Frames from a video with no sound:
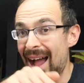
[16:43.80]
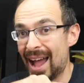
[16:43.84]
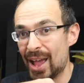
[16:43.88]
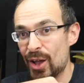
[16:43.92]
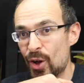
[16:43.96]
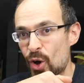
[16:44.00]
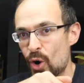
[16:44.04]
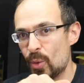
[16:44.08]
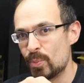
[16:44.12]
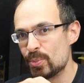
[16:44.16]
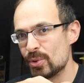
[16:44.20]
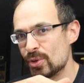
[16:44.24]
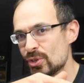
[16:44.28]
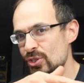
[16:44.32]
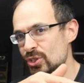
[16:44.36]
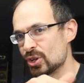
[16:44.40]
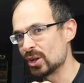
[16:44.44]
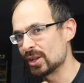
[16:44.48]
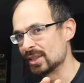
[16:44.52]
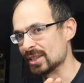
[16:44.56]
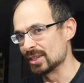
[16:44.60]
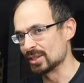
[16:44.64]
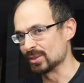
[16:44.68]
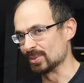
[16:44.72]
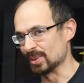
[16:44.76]
I hope you
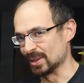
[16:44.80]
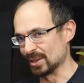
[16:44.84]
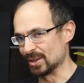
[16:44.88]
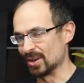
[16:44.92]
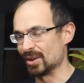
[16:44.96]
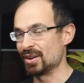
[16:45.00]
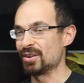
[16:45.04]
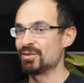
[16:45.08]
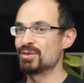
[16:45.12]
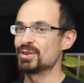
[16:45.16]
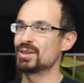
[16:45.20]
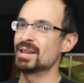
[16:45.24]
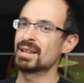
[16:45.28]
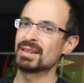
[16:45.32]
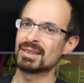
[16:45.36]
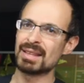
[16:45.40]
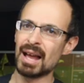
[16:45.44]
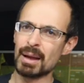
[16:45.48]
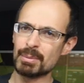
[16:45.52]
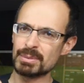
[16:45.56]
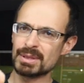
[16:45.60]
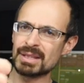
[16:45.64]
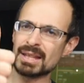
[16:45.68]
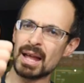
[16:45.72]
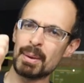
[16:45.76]
enjoyed this video. If you did,
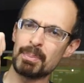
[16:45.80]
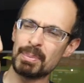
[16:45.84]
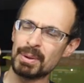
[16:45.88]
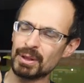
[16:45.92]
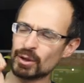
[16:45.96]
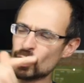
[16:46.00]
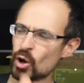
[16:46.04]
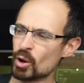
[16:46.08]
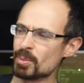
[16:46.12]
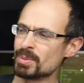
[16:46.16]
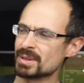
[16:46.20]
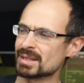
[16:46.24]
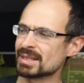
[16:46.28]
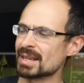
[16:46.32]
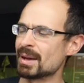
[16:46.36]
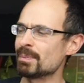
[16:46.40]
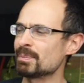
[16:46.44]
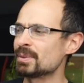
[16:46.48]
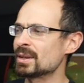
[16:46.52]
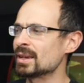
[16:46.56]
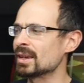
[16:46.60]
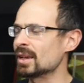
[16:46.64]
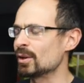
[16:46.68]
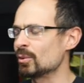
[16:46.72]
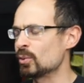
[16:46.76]
thumbs it up and comment
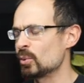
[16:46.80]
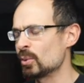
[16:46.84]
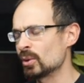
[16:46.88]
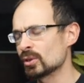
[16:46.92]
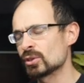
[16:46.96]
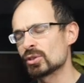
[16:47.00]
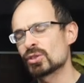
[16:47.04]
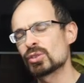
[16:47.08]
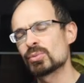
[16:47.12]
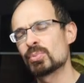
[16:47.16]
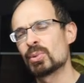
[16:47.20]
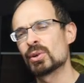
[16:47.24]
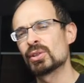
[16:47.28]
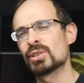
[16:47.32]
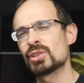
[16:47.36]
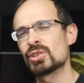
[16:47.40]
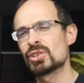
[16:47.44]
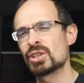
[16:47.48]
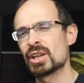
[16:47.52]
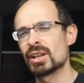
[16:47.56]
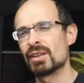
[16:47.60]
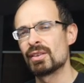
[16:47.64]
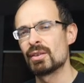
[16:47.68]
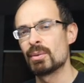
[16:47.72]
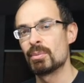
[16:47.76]
something. If you want to support this
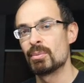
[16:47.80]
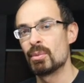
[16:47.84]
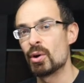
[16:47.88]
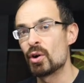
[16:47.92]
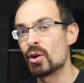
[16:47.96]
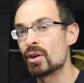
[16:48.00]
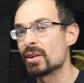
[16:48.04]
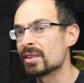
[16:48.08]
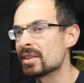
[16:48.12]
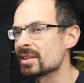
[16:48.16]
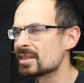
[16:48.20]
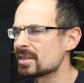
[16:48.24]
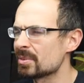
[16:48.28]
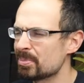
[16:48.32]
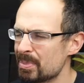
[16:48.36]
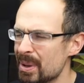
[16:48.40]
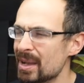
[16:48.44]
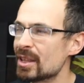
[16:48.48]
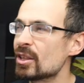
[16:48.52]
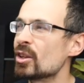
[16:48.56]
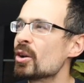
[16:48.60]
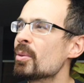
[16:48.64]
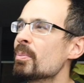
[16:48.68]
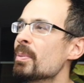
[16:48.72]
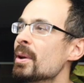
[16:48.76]
channel more, there's a
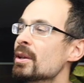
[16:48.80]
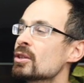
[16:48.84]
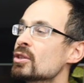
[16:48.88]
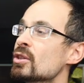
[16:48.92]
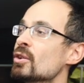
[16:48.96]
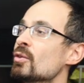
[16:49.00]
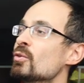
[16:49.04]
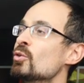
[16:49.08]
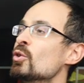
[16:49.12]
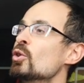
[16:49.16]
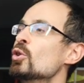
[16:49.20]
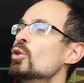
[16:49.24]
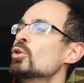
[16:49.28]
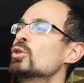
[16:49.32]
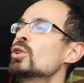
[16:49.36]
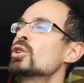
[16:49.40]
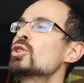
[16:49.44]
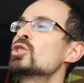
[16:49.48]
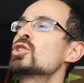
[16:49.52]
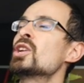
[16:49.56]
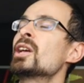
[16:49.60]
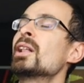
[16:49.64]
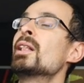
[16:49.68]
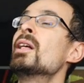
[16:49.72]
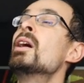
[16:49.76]
Patreon page. If you're new to
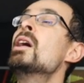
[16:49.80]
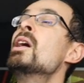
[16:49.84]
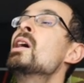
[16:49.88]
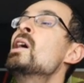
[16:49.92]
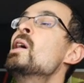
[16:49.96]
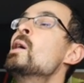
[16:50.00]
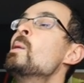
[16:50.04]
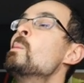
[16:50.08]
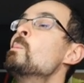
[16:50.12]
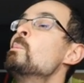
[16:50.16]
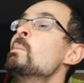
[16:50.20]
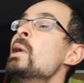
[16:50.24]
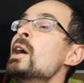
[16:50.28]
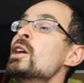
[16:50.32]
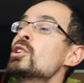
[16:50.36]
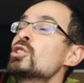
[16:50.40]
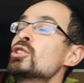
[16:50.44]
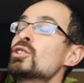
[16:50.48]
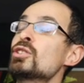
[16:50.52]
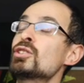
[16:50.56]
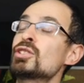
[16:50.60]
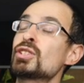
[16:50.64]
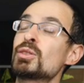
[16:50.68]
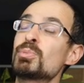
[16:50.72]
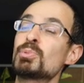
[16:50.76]
this channel, make
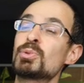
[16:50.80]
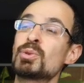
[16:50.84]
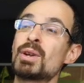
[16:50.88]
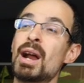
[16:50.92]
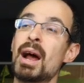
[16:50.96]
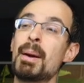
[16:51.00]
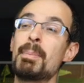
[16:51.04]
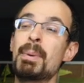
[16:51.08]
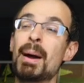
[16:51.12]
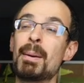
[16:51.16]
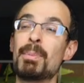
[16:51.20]
sure to subscribe.